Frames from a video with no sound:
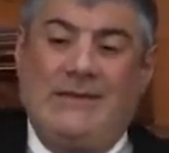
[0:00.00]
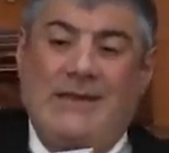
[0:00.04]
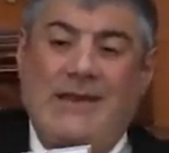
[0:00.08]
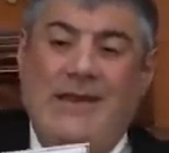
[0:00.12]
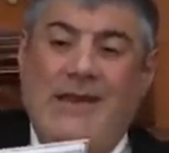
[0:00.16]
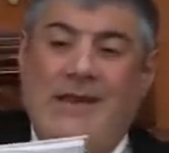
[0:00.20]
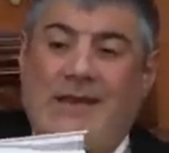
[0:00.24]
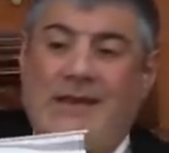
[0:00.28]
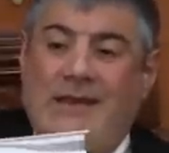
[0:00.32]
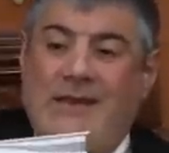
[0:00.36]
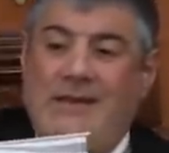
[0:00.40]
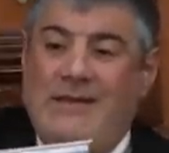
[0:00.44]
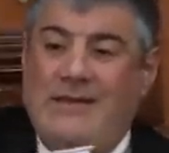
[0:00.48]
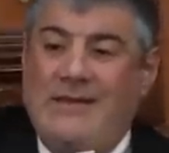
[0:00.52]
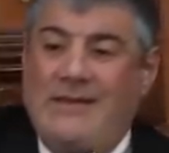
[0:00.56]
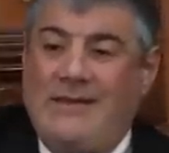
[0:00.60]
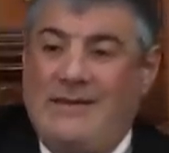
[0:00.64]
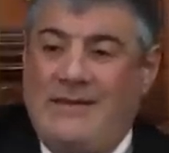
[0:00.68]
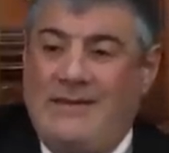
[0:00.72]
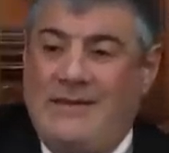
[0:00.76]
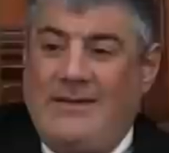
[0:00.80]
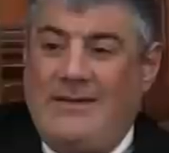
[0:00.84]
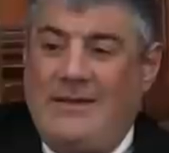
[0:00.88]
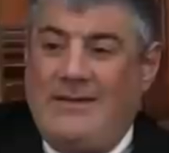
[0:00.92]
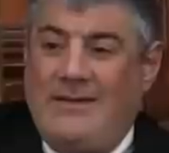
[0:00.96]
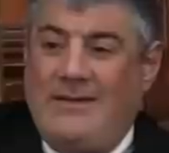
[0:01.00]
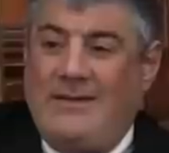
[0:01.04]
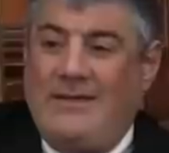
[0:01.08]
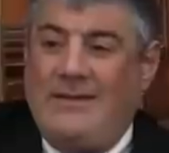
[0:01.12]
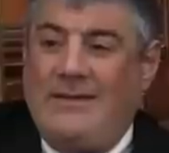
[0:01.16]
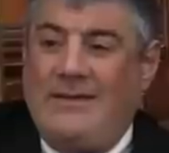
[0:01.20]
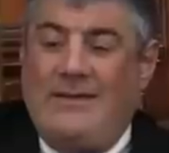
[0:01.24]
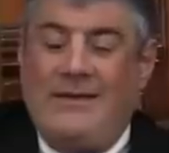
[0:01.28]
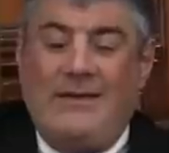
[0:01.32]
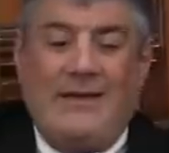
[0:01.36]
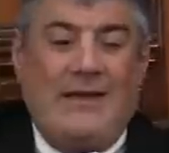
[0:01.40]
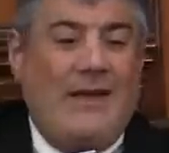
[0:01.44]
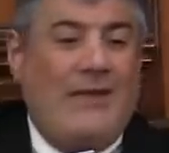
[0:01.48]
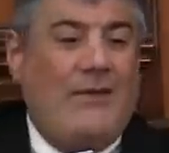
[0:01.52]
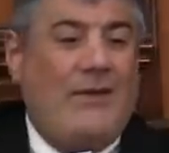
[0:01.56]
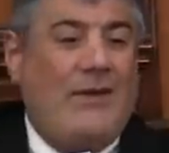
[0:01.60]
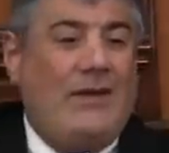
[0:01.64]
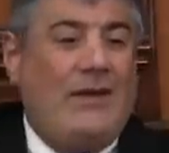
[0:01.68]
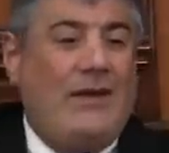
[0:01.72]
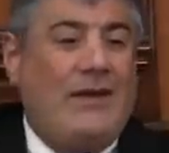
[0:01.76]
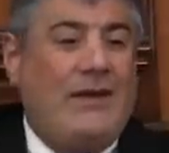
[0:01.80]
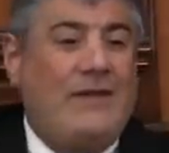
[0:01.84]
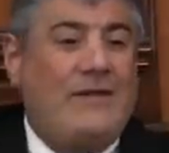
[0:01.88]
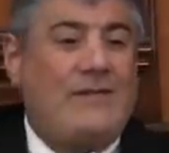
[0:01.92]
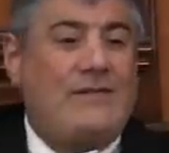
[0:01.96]
here, I
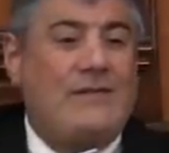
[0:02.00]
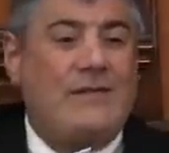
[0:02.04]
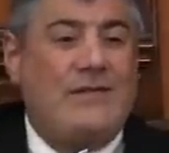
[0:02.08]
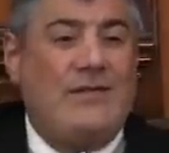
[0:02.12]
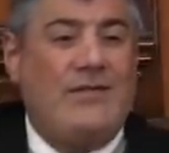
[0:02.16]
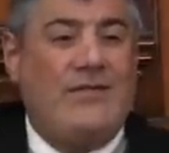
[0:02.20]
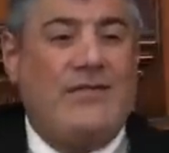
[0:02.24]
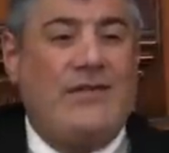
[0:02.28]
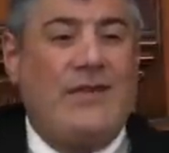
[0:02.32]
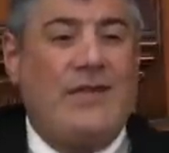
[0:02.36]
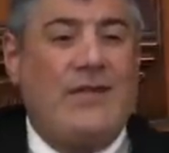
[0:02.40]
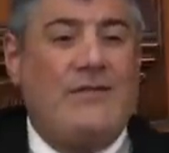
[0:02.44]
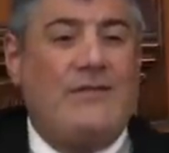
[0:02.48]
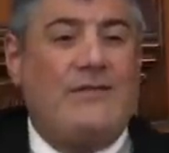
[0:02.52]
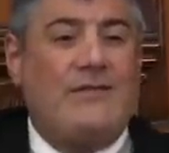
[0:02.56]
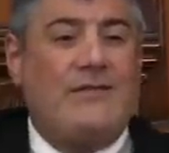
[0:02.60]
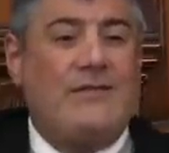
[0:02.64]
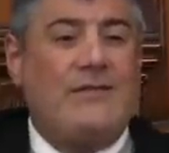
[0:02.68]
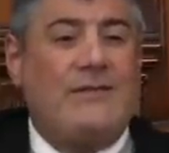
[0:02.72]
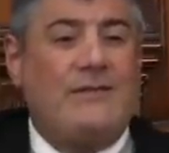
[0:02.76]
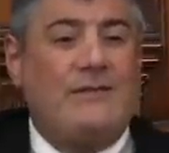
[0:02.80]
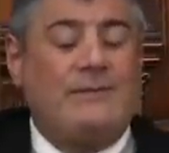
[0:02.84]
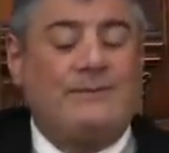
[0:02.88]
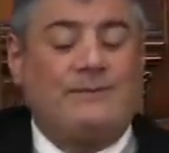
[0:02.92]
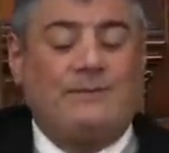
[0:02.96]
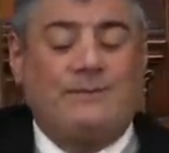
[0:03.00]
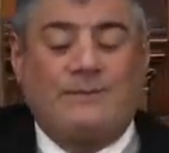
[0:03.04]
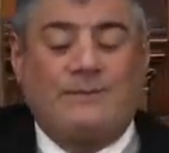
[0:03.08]
want to give you this gift.